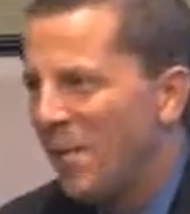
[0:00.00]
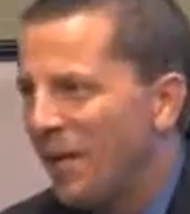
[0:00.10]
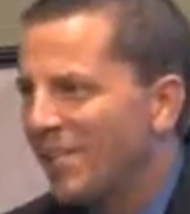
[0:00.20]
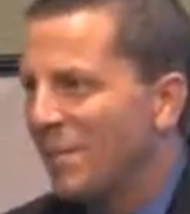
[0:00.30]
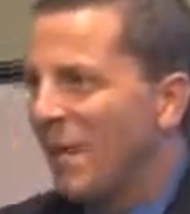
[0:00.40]

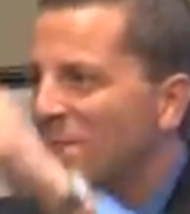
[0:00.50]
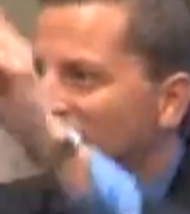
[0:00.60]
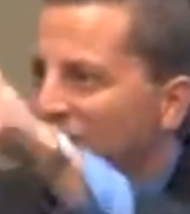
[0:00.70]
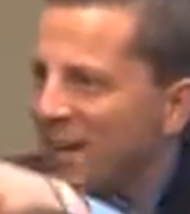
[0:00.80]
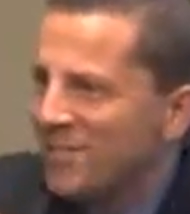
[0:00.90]
but sometimes
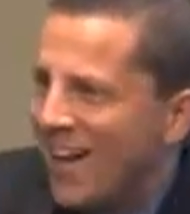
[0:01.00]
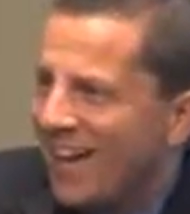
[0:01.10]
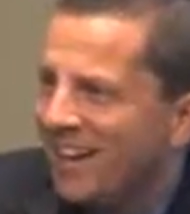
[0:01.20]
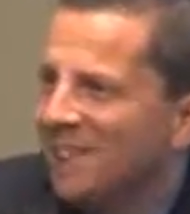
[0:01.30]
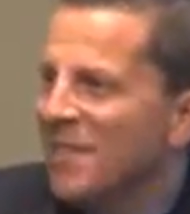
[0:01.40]
I'm
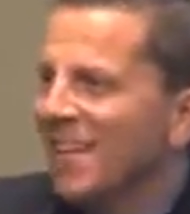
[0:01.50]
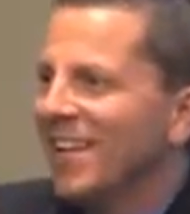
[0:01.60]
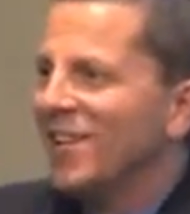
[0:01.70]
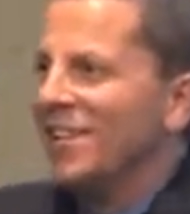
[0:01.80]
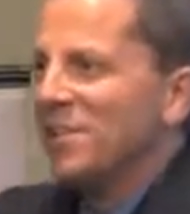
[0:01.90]
outside,
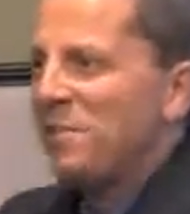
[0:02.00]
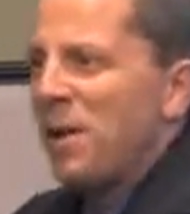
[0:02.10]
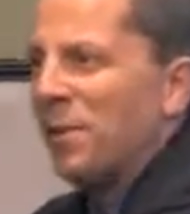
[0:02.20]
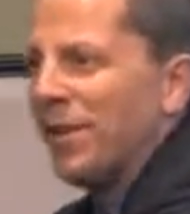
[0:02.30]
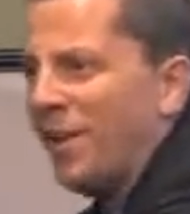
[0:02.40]
and there's
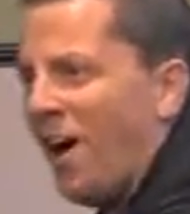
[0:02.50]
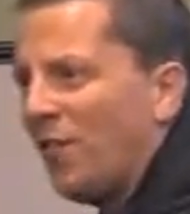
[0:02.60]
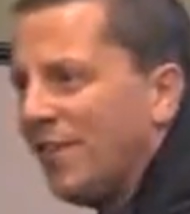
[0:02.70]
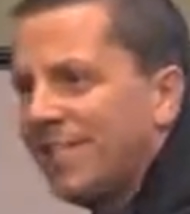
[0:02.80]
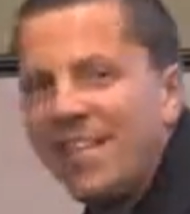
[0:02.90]
people in the
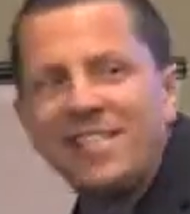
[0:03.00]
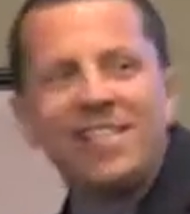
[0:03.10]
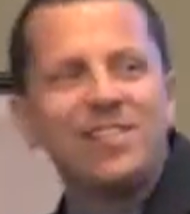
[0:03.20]
golf. It's easy to